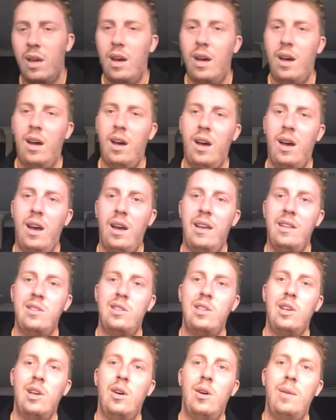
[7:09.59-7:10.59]
And
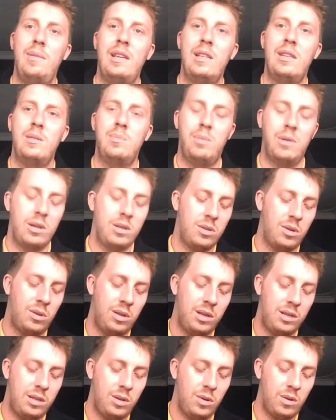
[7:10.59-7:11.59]
so, I mean, this book's
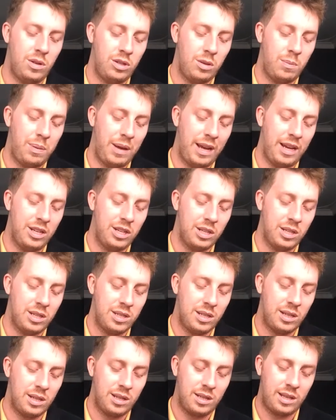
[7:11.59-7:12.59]
only 200 pages,
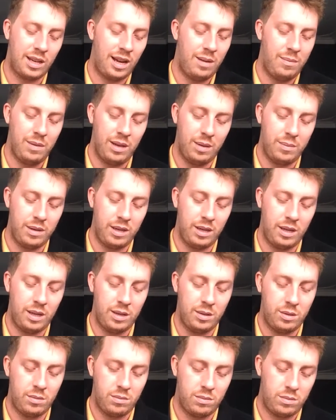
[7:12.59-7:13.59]
and it's got
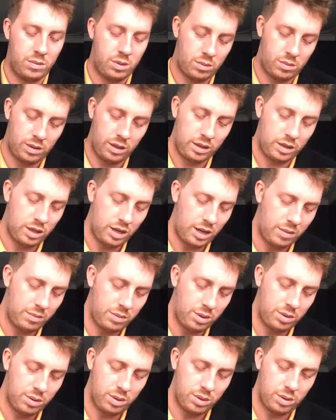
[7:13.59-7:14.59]
maybe 20
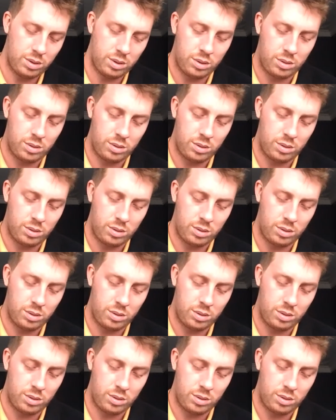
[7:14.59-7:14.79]
chapters,